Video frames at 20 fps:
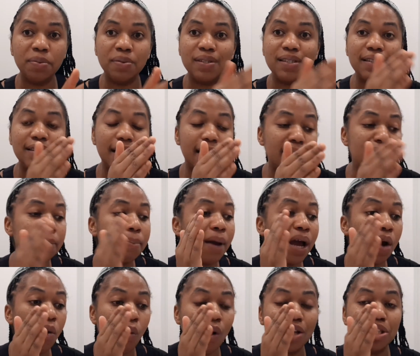Study by
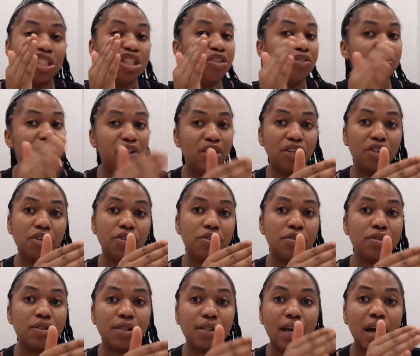watching
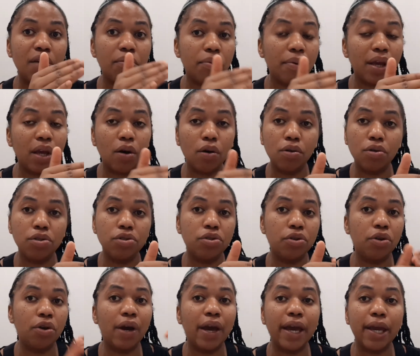videos. That way also
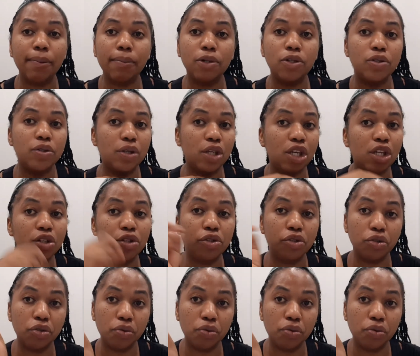you are able to kill 2